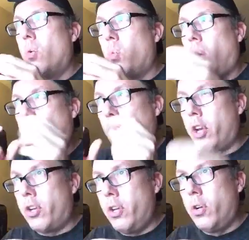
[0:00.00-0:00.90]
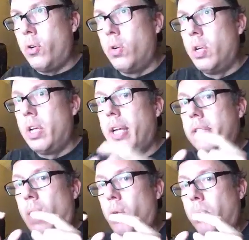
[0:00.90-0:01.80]
What I want to do
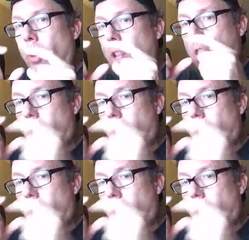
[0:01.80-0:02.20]
is I want to put